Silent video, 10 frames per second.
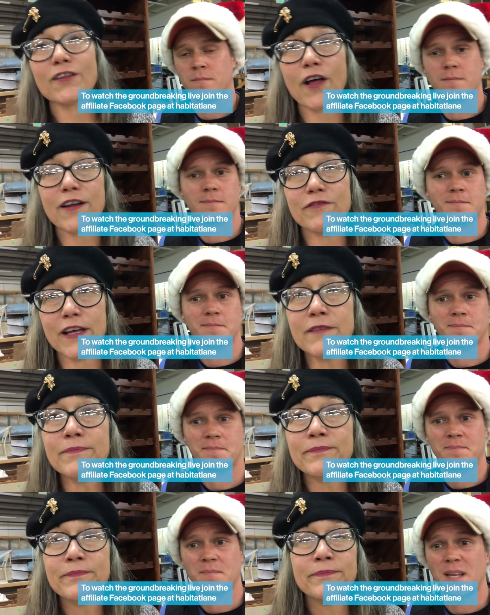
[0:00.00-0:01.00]
Speaker 1: a lot of fun.
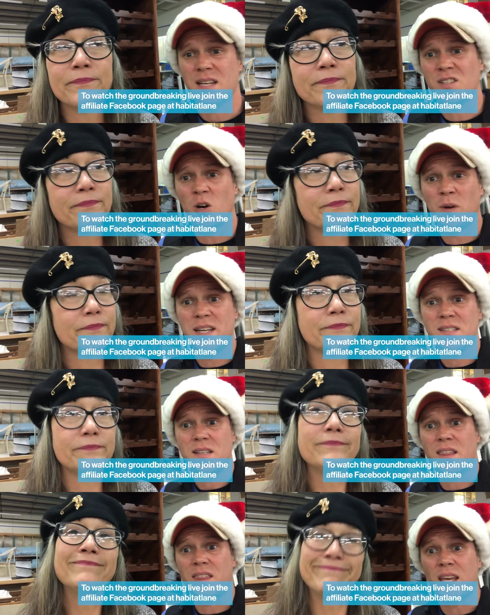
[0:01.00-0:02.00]
As always,
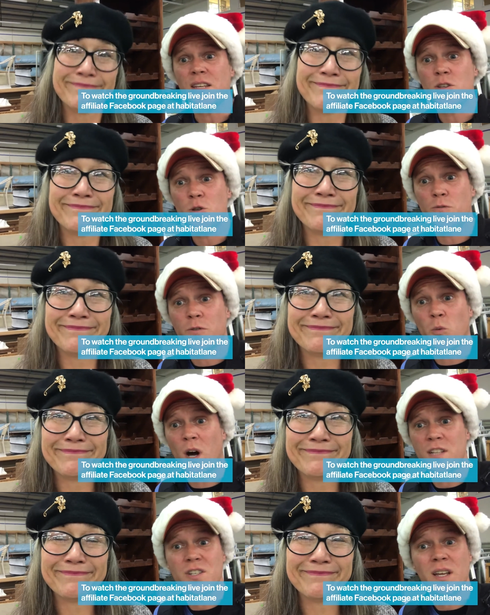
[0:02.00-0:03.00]
thank you for
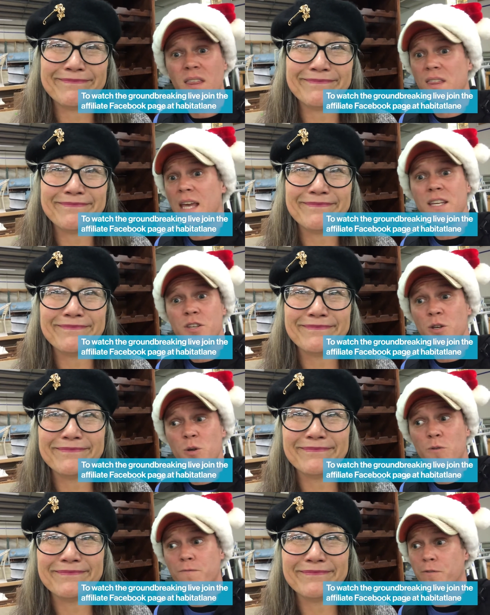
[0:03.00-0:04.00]
watching. Thank
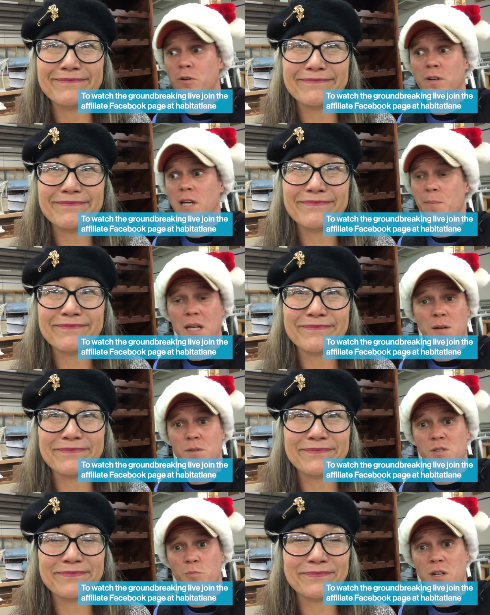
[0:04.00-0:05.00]
you for coming out
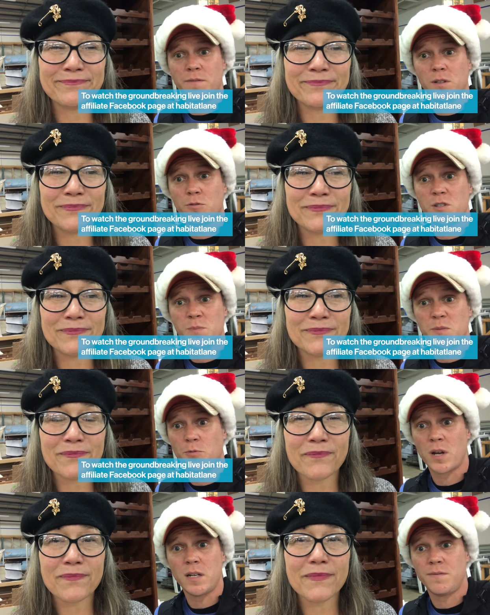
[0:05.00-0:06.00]
to the Springfield Christmas
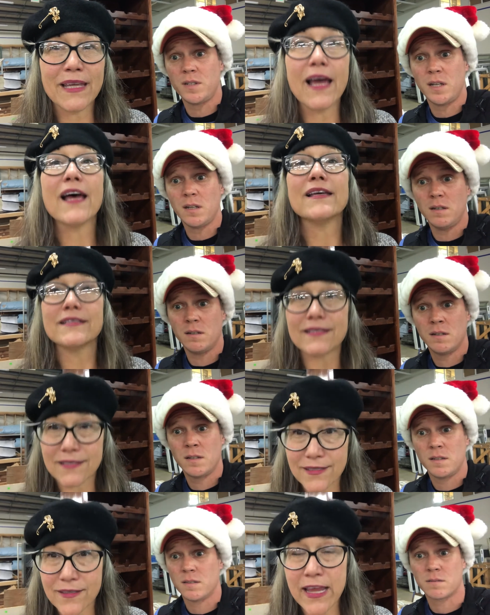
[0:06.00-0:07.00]
Parade,
Speaker 2: if you
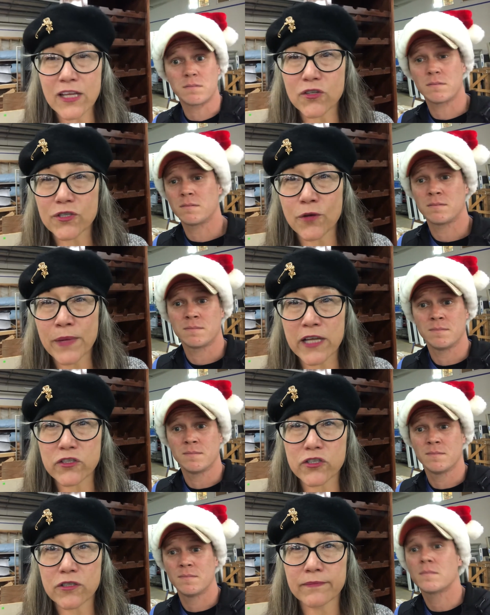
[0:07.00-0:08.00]
Yes, did. thank you so
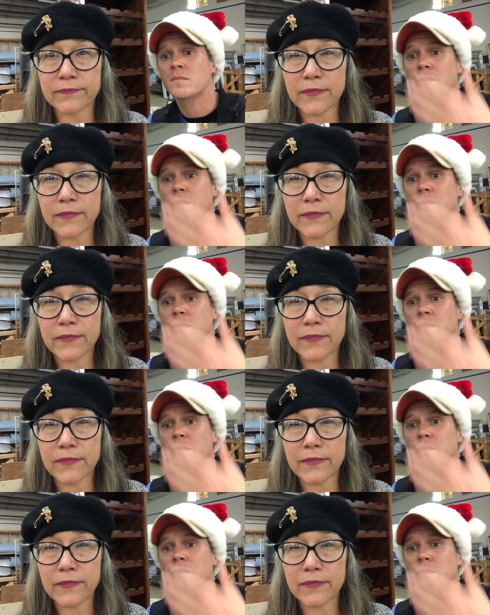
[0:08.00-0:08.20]
much.